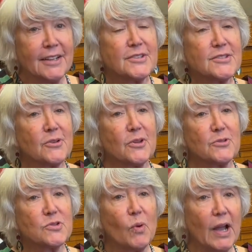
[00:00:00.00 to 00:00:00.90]
So
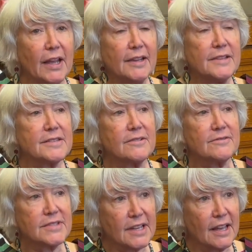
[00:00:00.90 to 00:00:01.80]
those ways of
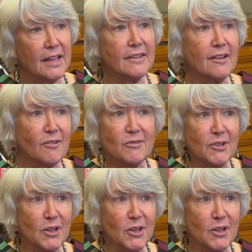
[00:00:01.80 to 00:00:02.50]
saying there are,